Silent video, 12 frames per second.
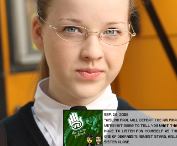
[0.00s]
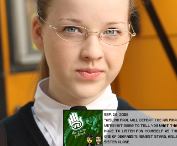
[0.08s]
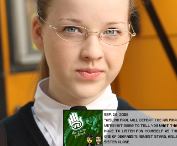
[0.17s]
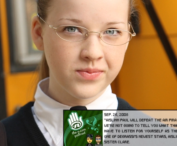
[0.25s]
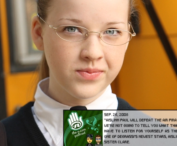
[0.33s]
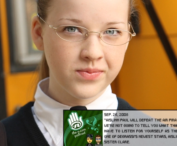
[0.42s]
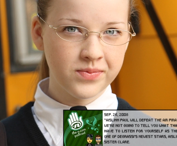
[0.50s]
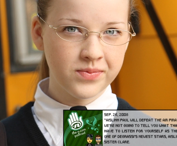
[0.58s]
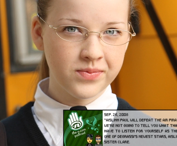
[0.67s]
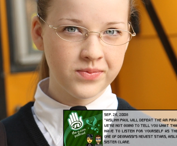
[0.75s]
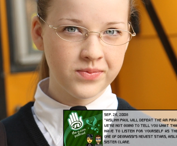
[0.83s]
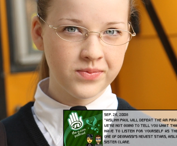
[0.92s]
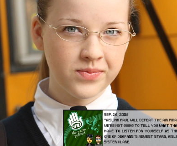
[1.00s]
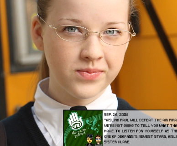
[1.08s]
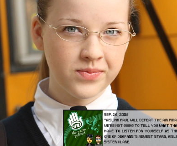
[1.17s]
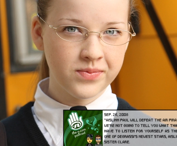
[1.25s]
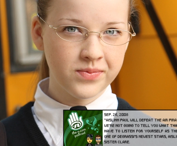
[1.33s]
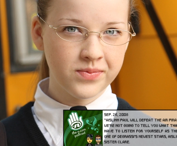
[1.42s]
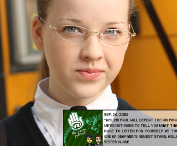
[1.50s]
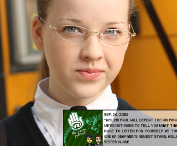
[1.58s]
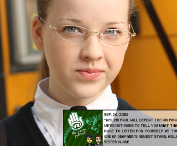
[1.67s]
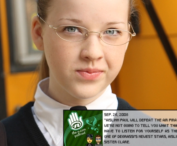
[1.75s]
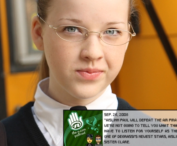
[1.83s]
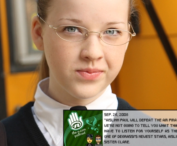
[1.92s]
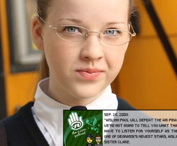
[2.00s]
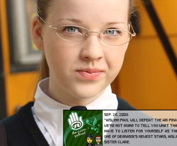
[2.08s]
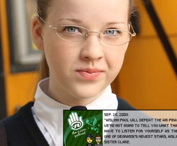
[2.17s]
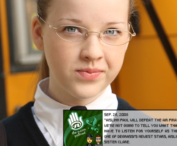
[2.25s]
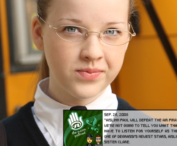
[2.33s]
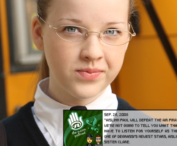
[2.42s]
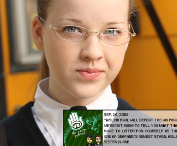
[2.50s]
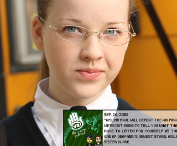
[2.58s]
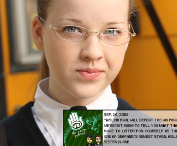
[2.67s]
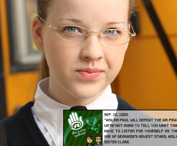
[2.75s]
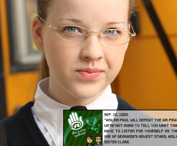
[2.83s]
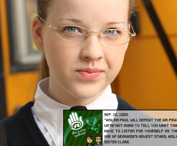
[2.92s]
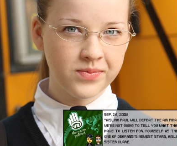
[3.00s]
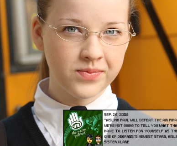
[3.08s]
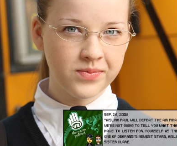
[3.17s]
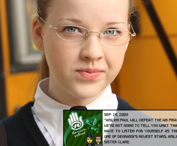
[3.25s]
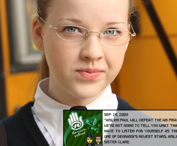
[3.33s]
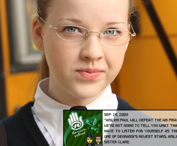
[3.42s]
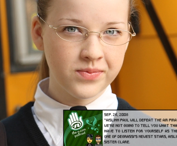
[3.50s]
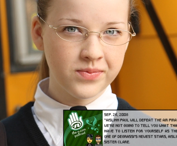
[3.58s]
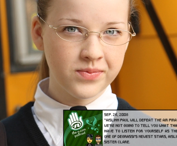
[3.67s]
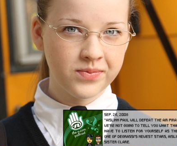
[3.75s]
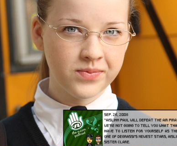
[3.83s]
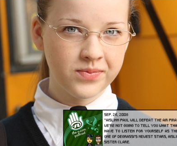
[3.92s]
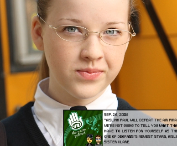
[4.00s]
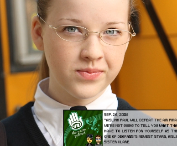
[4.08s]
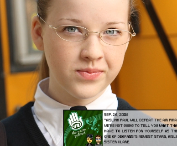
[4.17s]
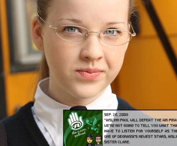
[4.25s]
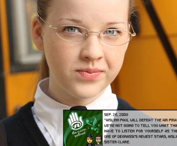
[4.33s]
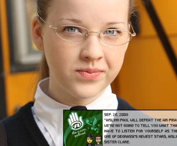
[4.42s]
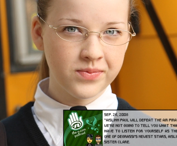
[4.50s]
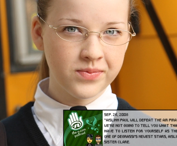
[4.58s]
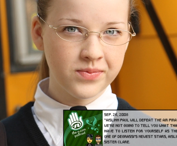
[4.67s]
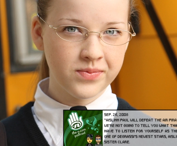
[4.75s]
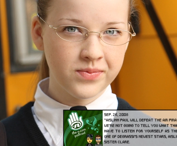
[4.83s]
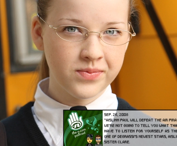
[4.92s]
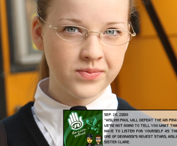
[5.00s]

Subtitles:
[no speech]